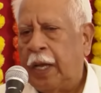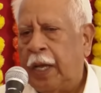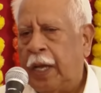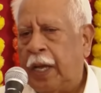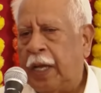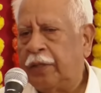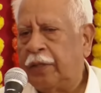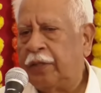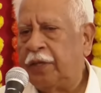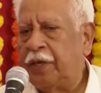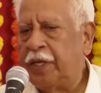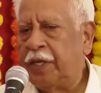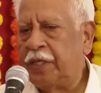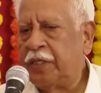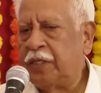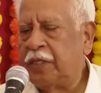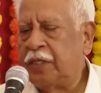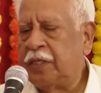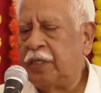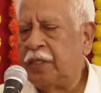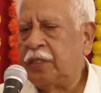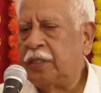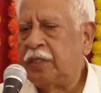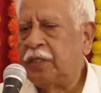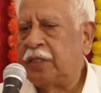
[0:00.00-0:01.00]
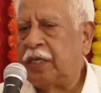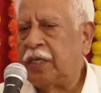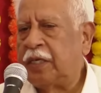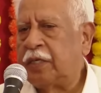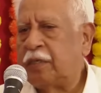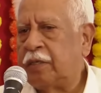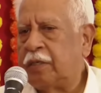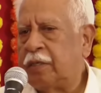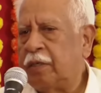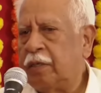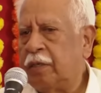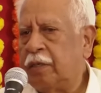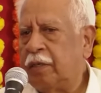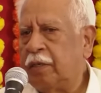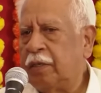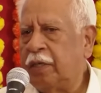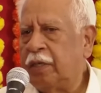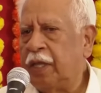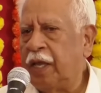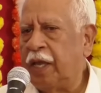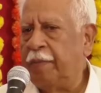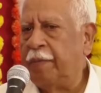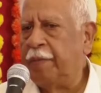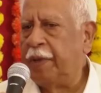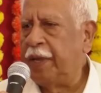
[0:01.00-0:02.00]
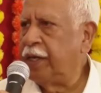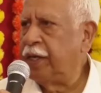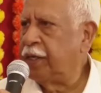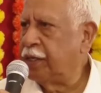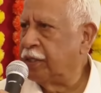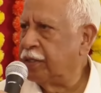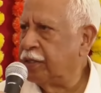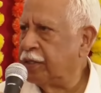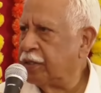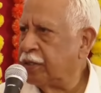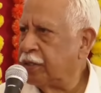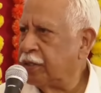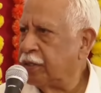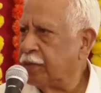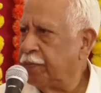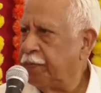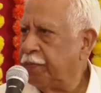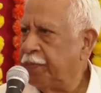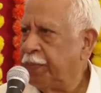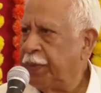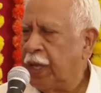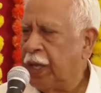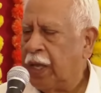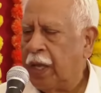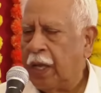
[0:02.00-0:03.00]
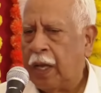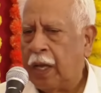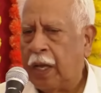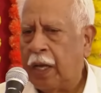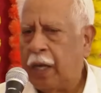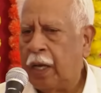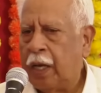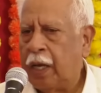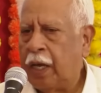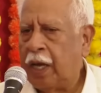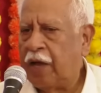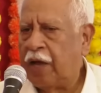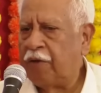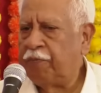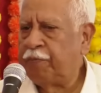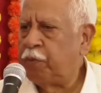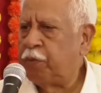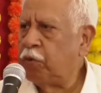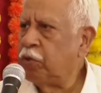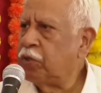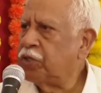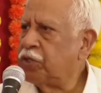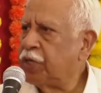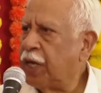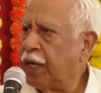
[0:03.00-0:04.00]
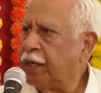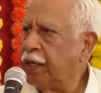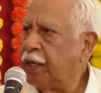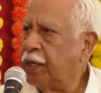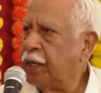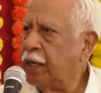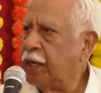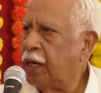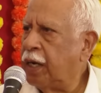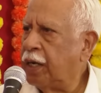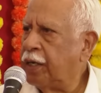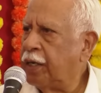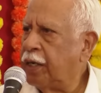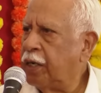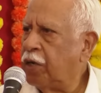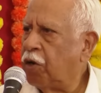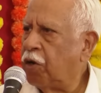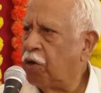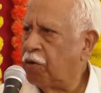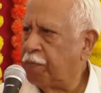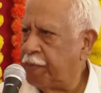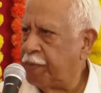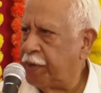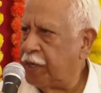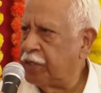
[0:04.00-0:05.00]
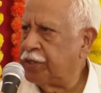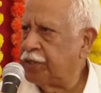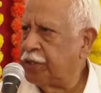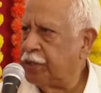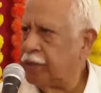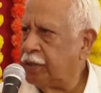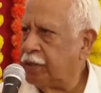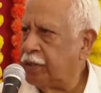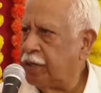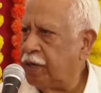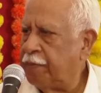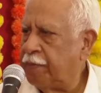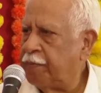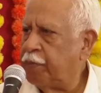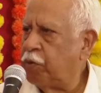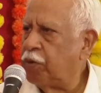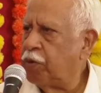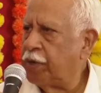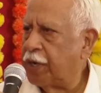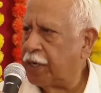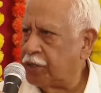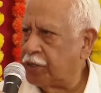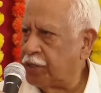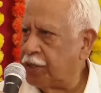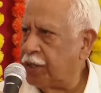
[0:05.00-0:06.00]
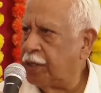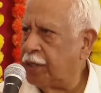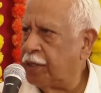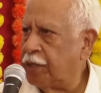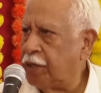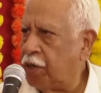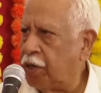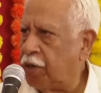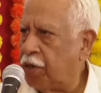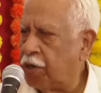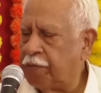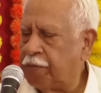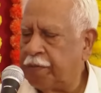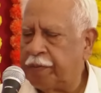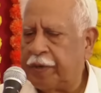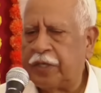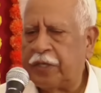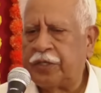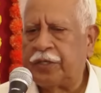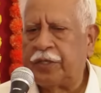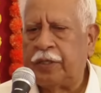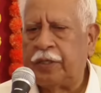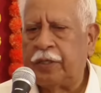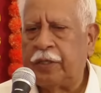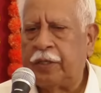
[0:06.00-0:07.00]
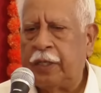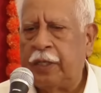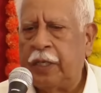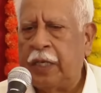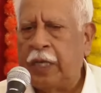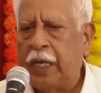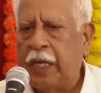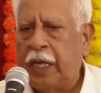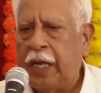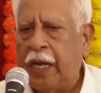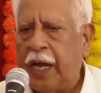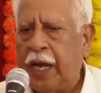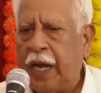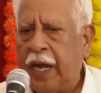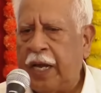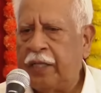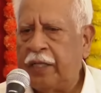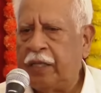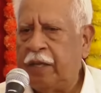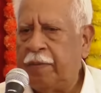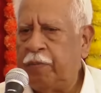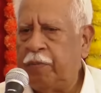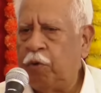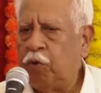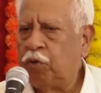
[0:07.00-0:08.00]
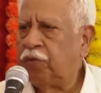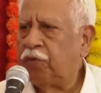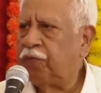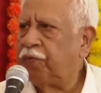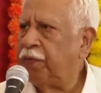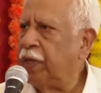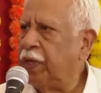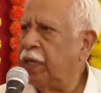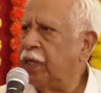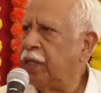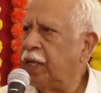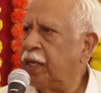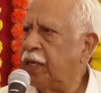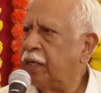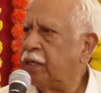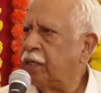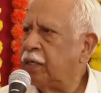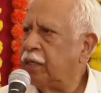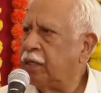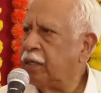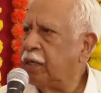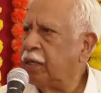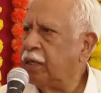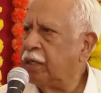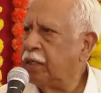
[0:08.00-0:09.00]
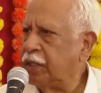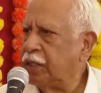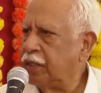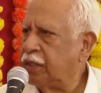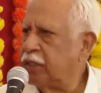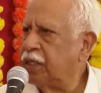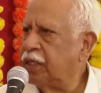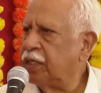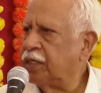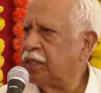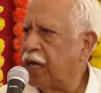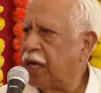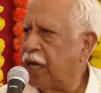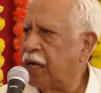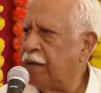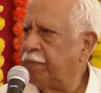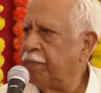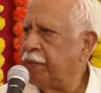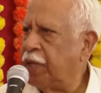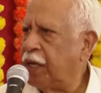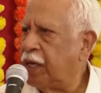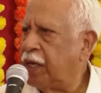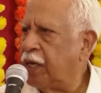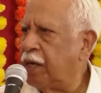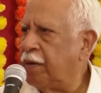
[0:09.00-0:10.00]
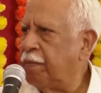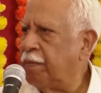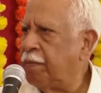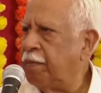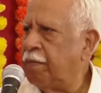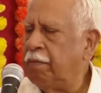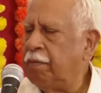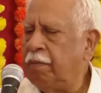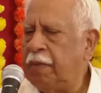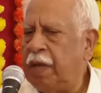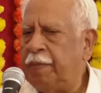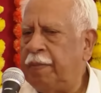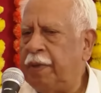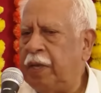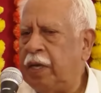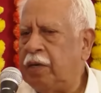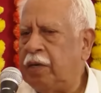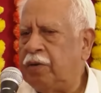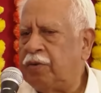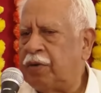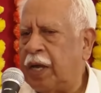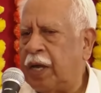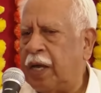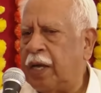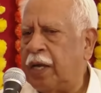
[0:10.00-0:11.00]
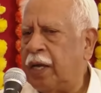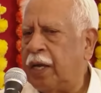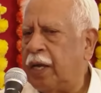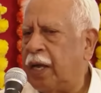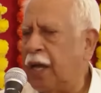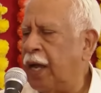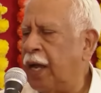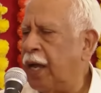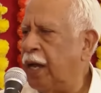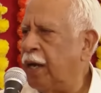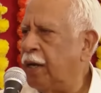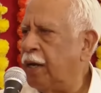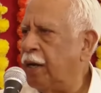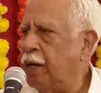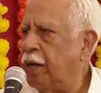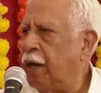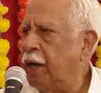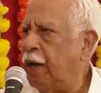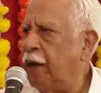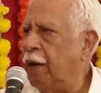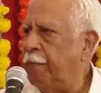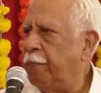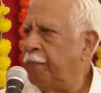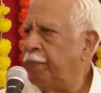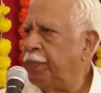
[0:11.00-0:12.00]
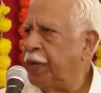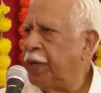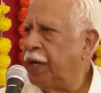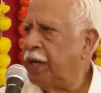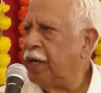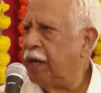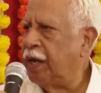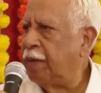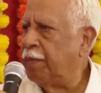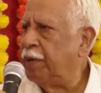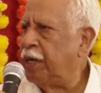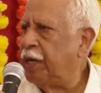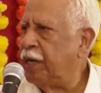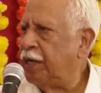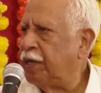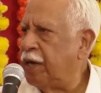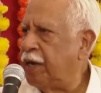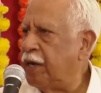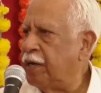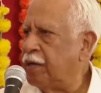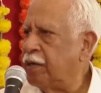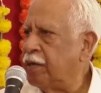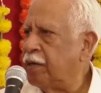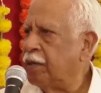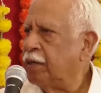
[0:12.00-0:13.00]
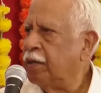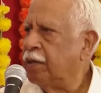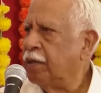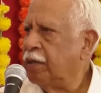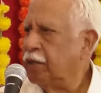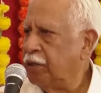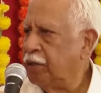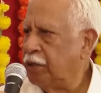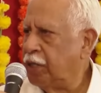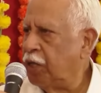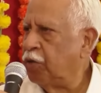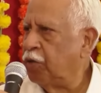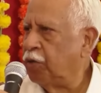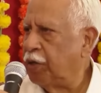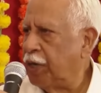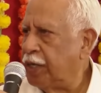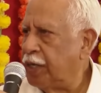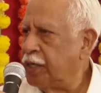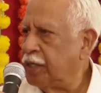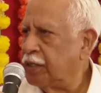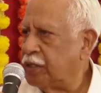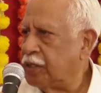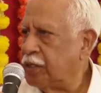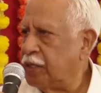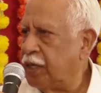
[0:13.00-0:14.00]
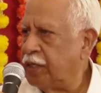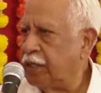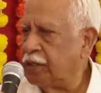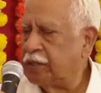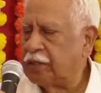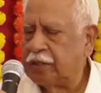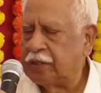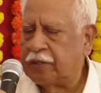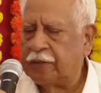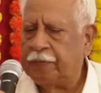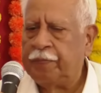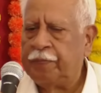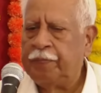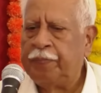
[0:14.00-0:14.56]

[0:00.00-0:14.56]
And the reason is that the Americans have put China under a lot of pressure, have put Russia under a lot of pressure, and they both feel that this is the time they can maybe try and debilitate the United States.